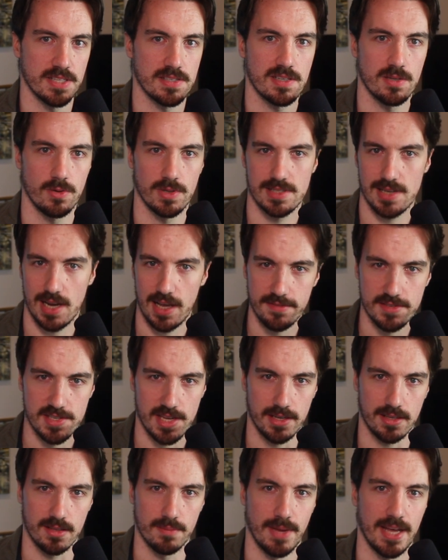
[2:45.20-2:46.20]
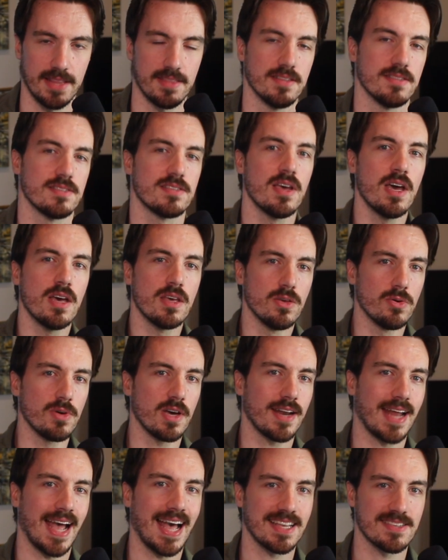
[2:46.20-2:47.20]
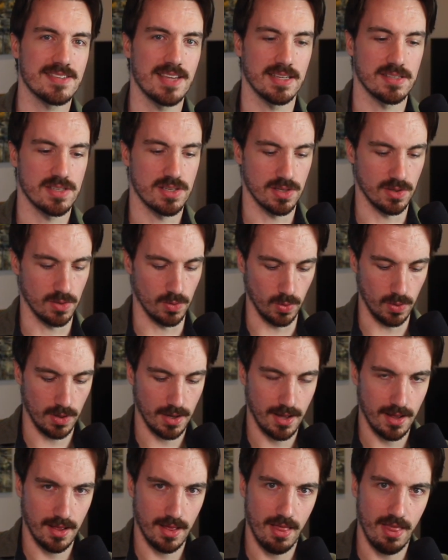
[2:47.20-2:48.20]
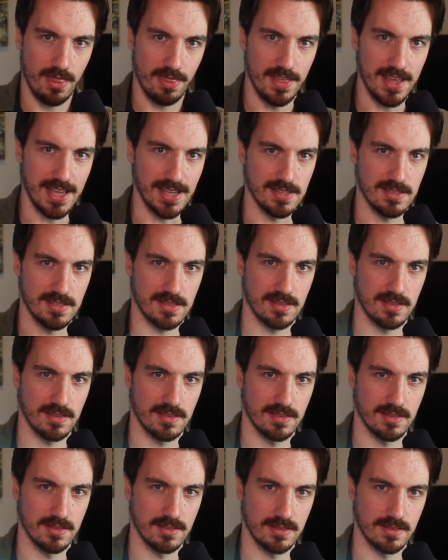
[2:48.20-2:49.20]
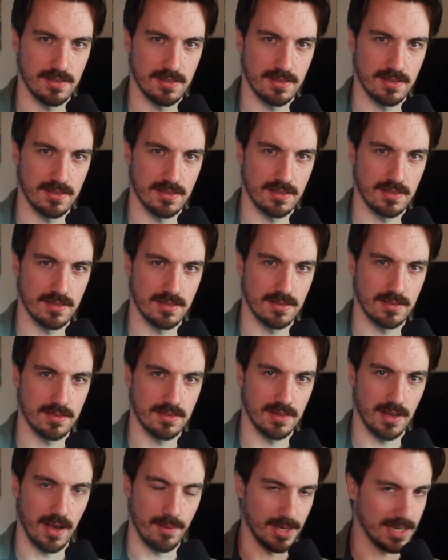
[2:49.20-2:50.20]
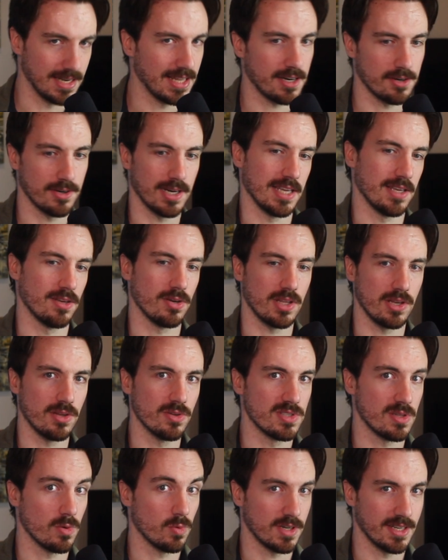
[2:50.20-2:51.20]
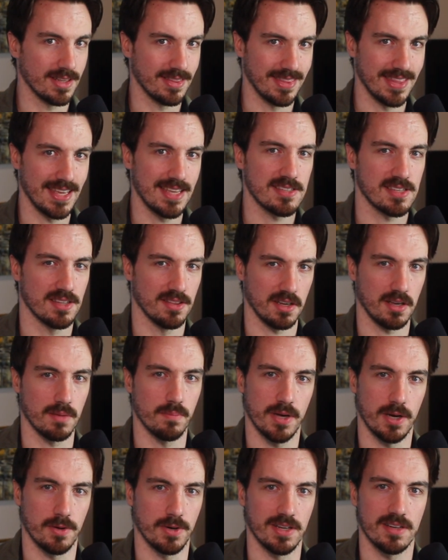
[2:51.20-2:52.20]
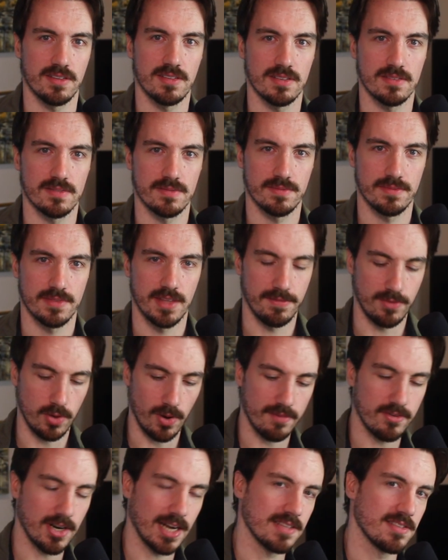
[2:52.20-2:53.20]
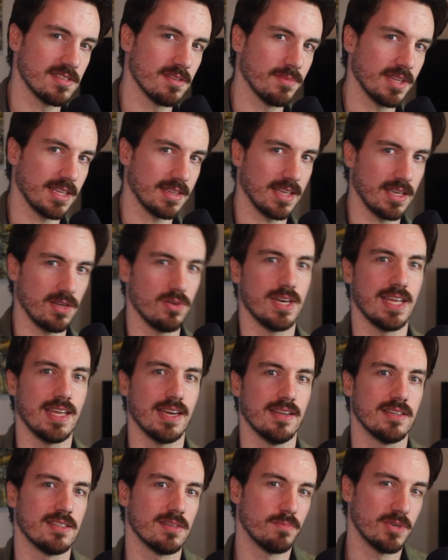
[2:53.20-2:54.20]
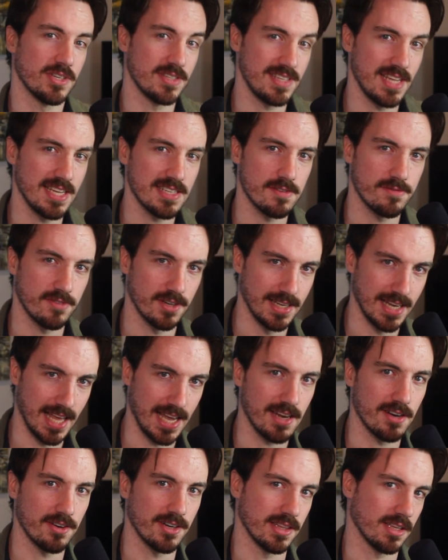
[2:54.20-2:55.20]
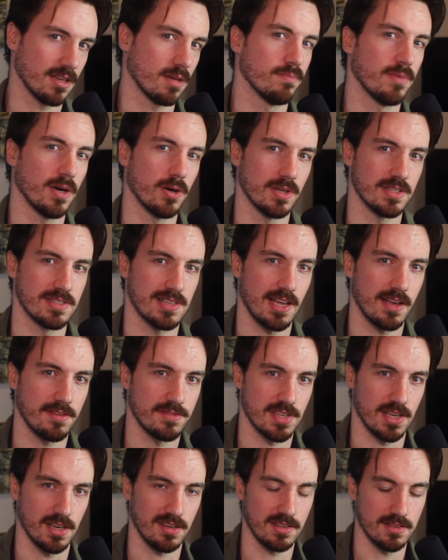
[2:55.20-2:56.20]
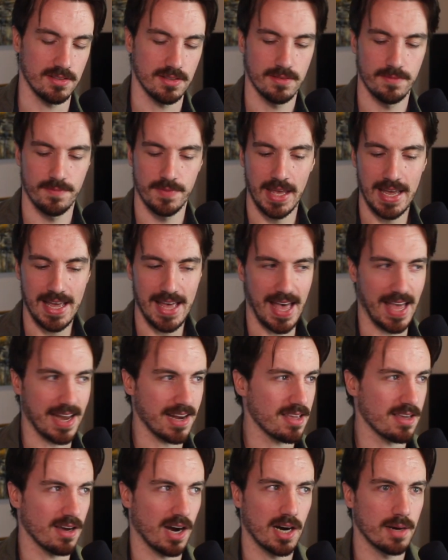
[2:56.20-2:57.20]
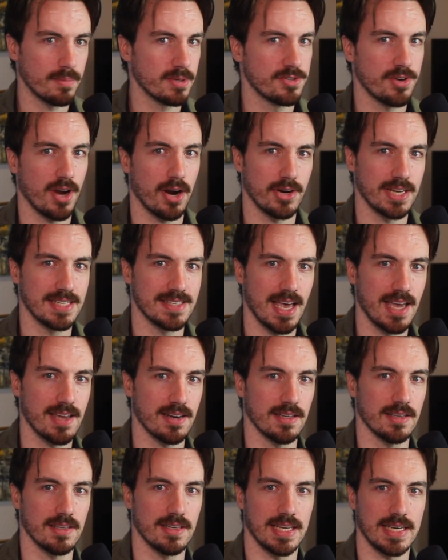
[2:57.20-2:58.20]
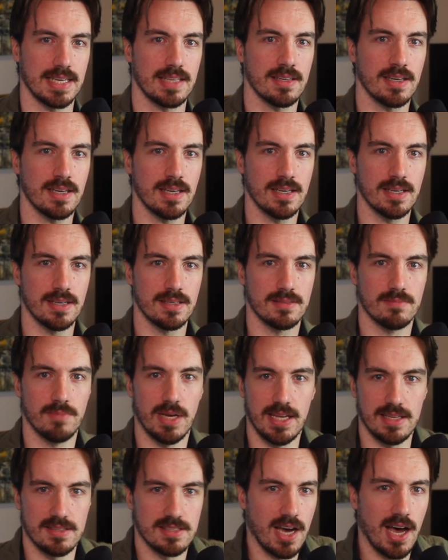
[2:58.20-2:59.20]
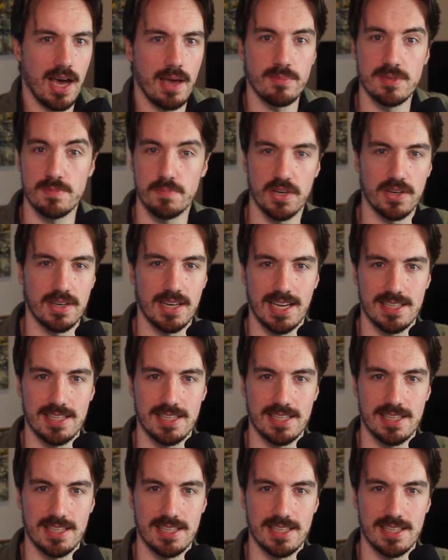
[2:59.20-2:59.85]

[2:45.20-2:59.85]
to its lifecycle methods, you got access to this. I mean, literally, you could use the word this in the component. If you ever had something that you needed to persist for later in the component's lifecycle, any arbitrary data like a times button has